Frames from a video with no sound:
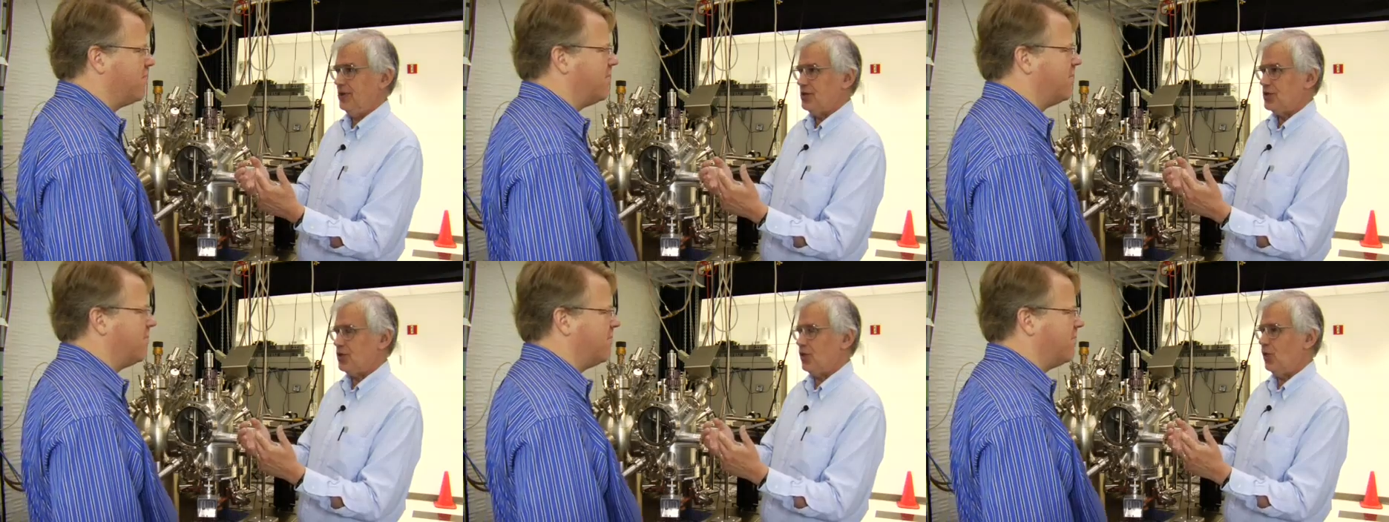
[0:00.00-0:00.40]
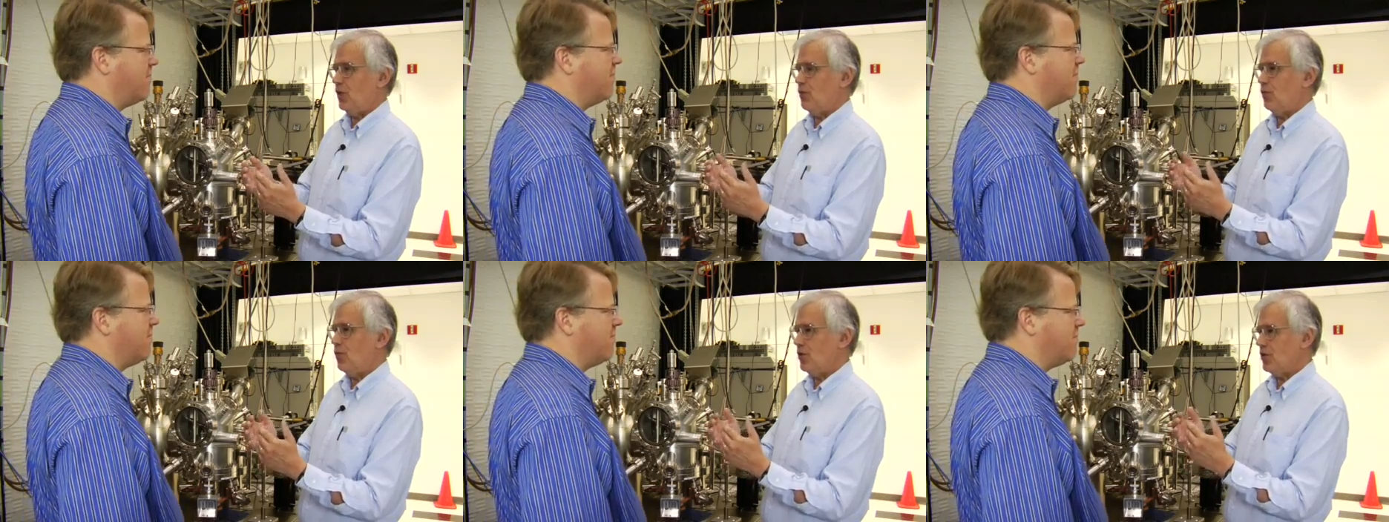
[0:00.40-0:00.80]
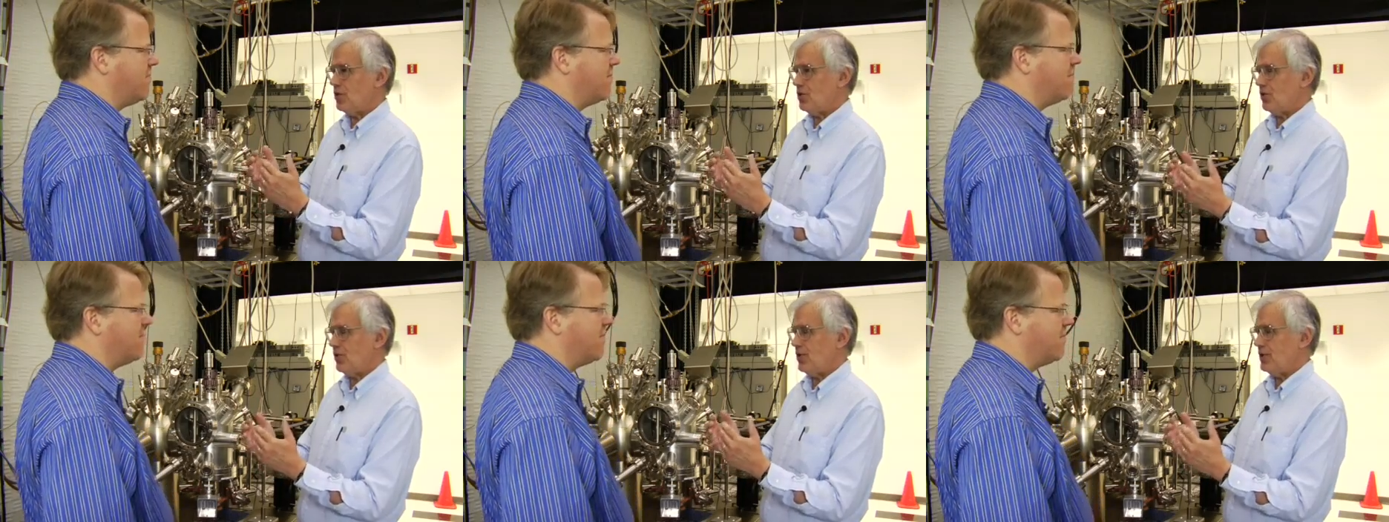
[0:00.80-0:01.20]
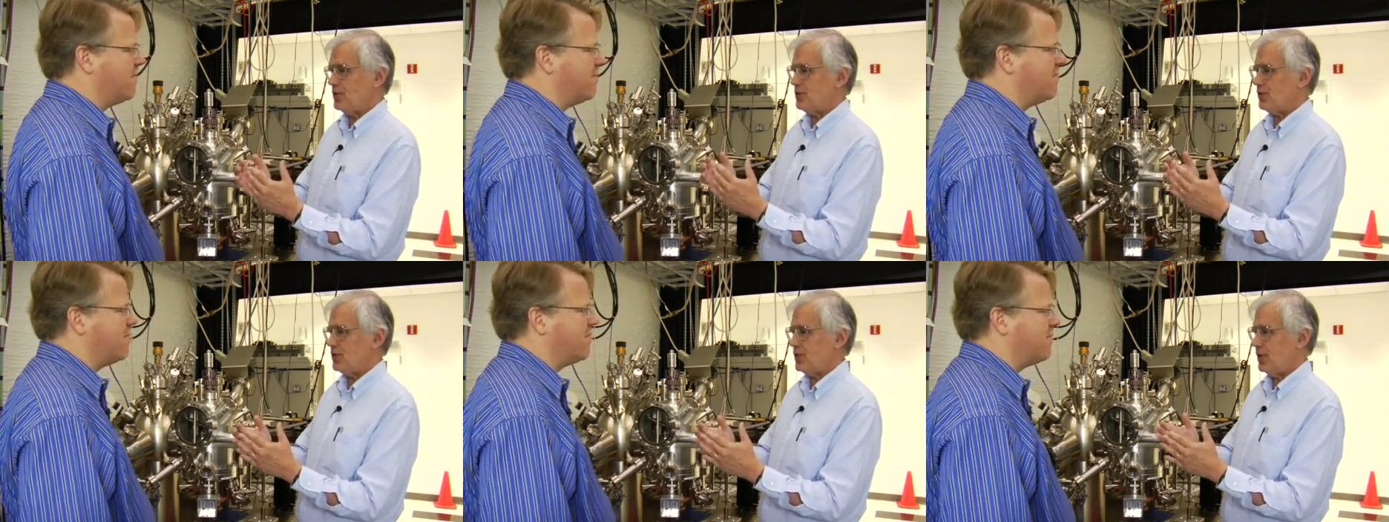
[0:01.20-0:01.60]
Speaker 1: So what we're doing
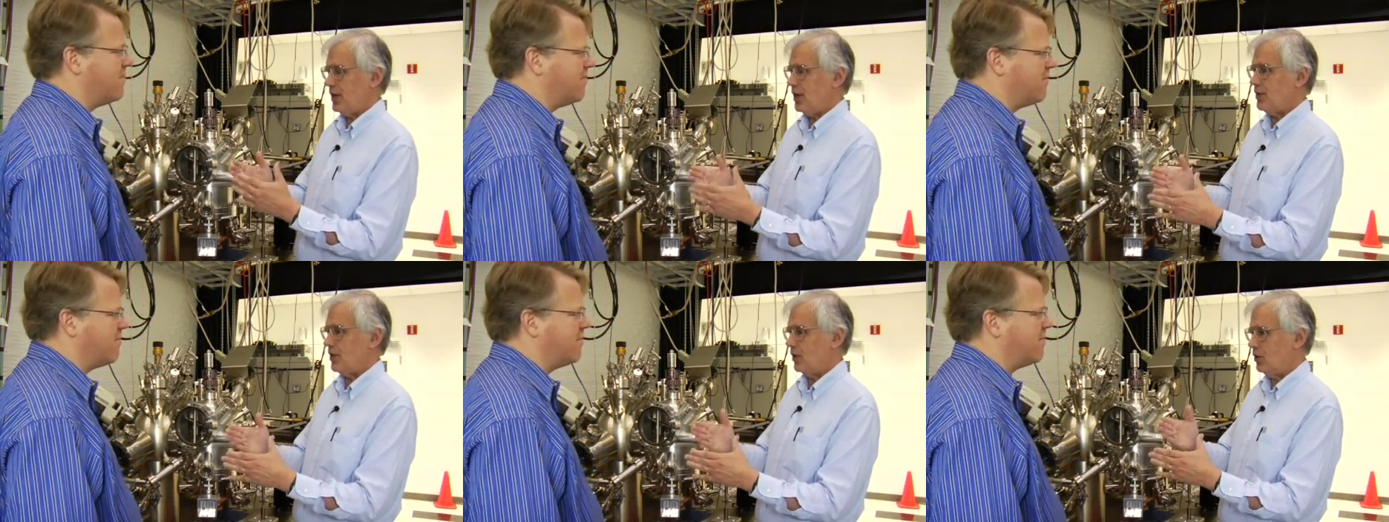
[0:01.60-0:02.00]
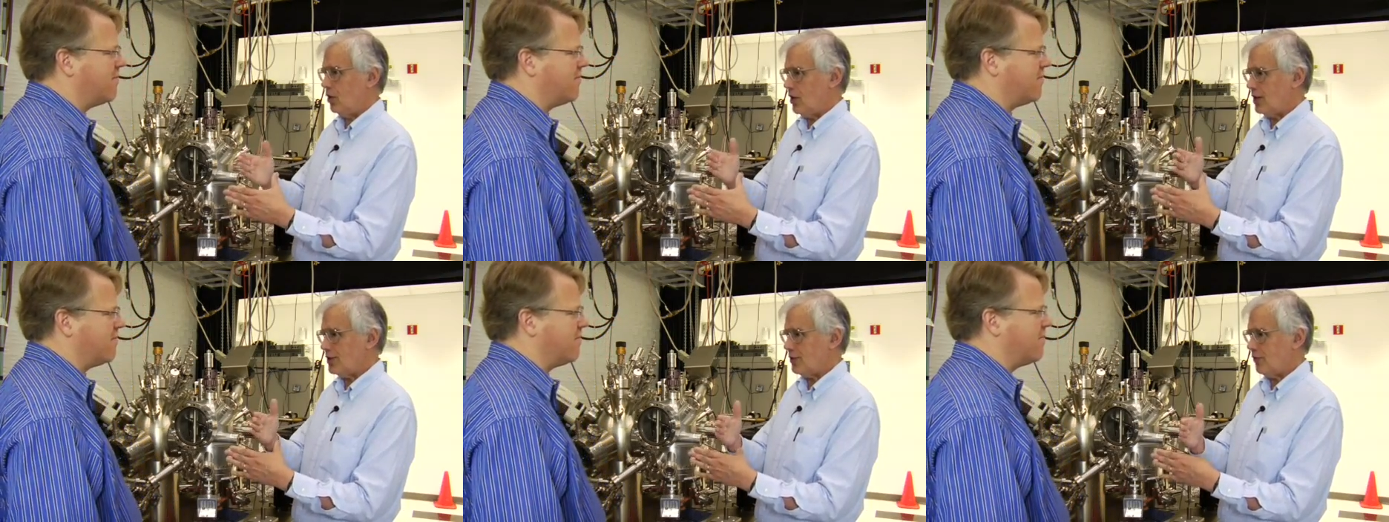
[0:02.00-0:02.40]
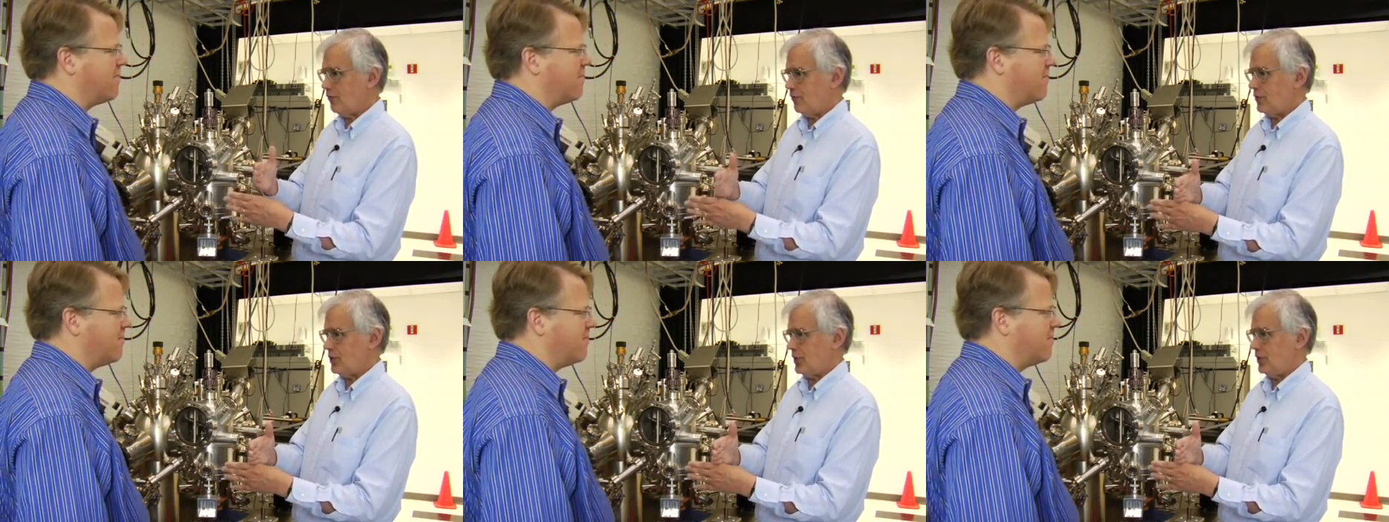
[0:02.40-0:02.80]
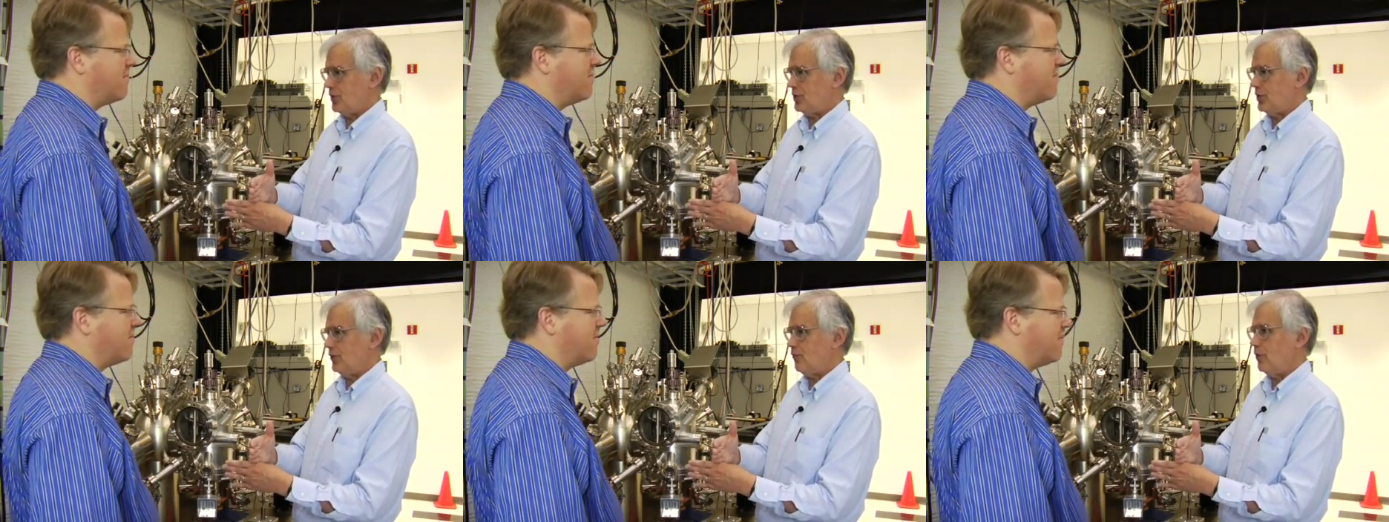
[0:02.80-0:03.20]
is we're saying, hey, the laws of
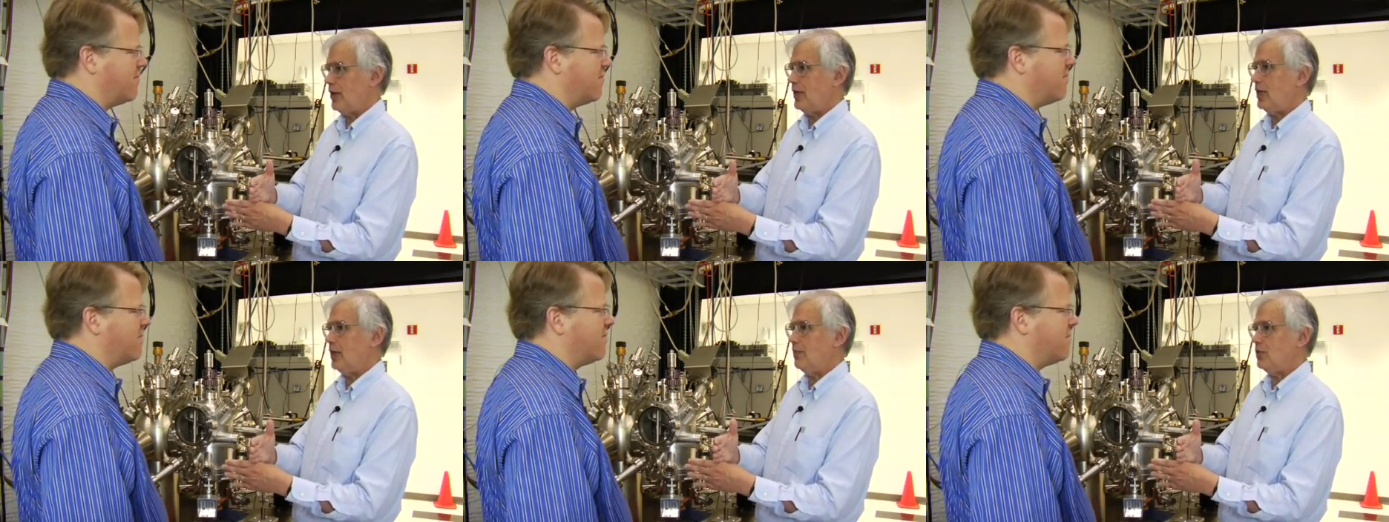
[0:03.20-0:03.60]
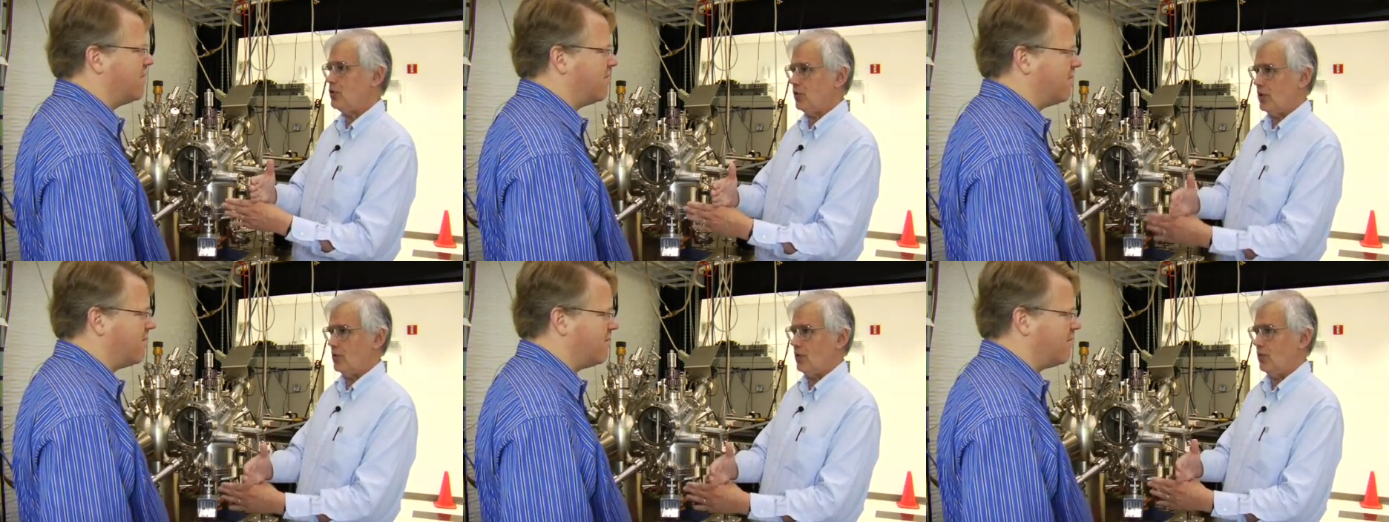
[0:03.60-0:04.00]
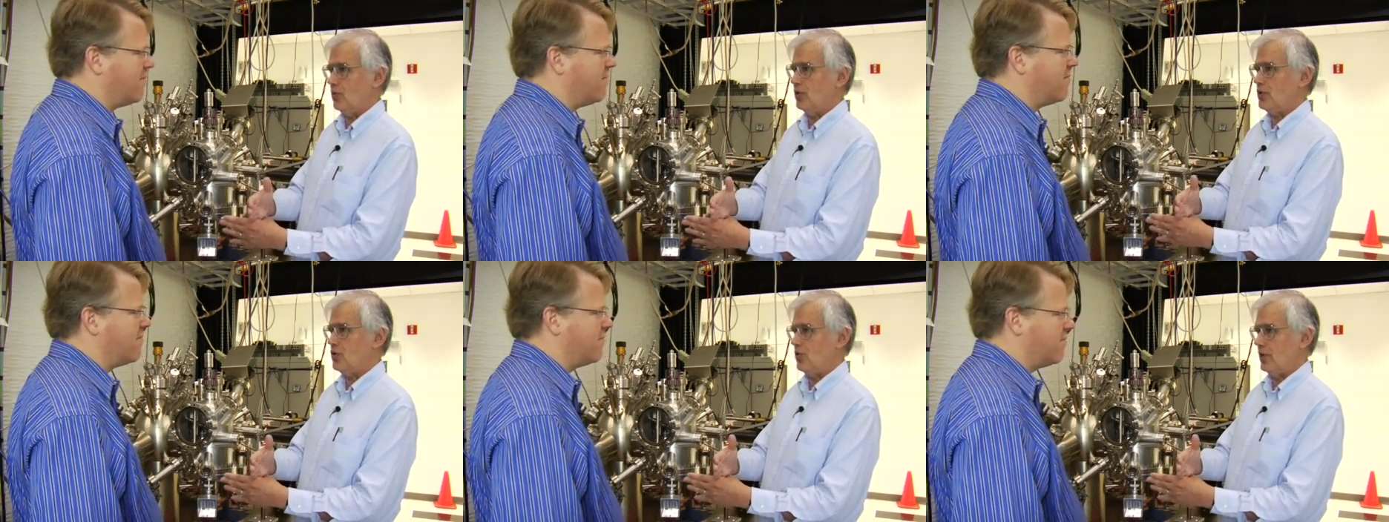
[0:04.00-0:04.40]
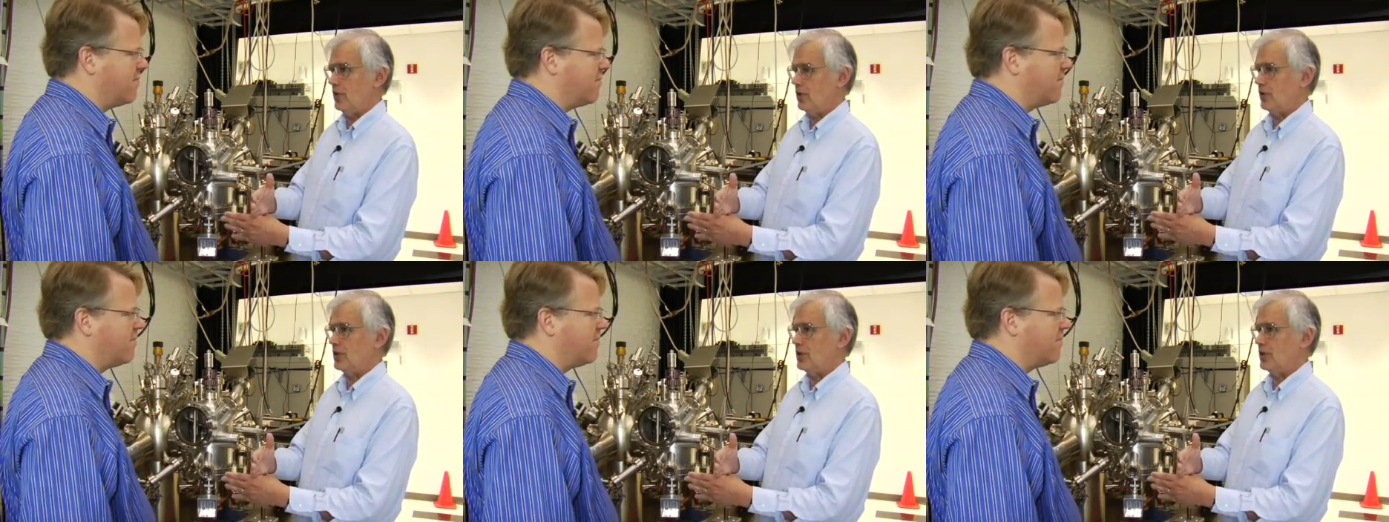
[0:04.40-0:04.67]
physics, if we keep doing what we're doing,